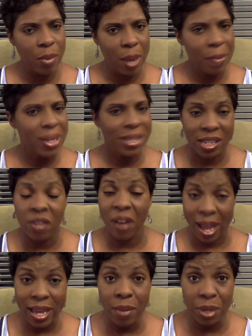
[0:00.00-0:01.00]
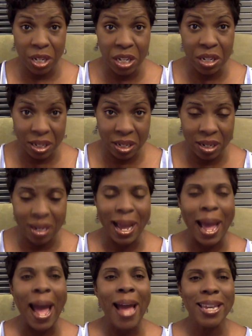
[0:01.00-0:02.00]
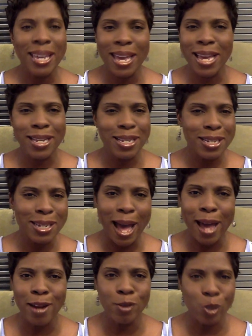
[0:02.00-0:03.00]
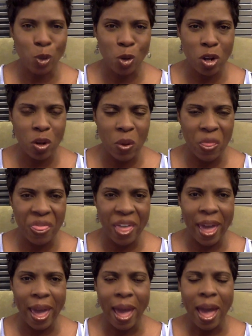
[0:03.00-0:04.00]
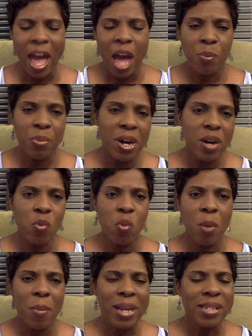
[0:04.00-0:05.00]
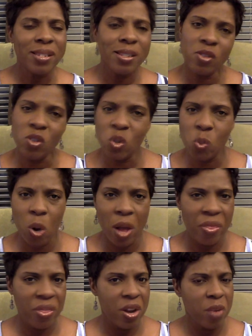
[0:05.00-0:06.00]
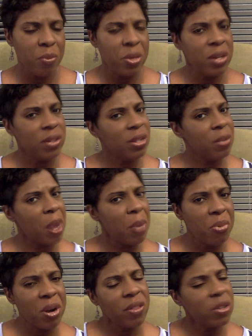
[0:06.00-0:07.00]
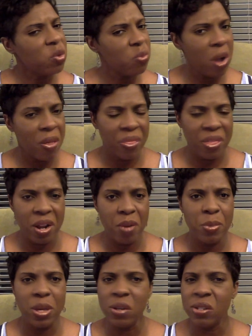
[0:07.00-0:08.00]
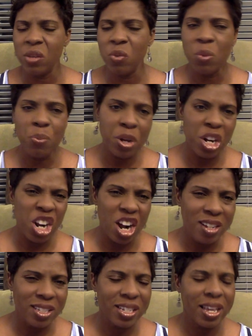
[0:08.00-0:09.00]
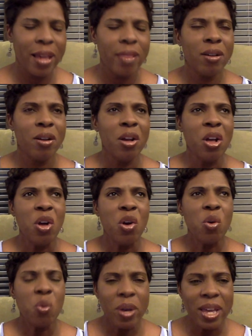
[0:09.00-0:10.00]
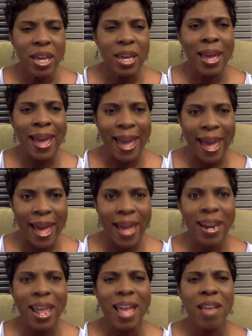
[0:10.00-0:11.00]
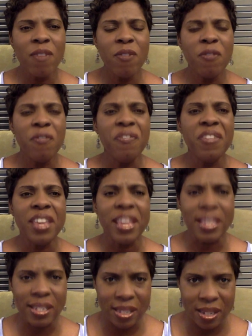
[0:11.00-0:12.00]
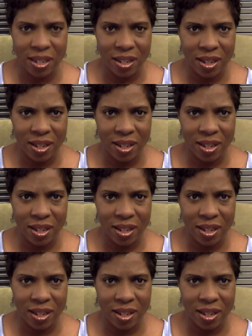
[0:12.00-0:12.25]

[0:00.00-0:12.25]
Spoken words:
by myself. I am a good cook. I can cook. I don't struggle with that. But when my sisters brought their meals and my brothers brought their meals and we put it all together, we had a feast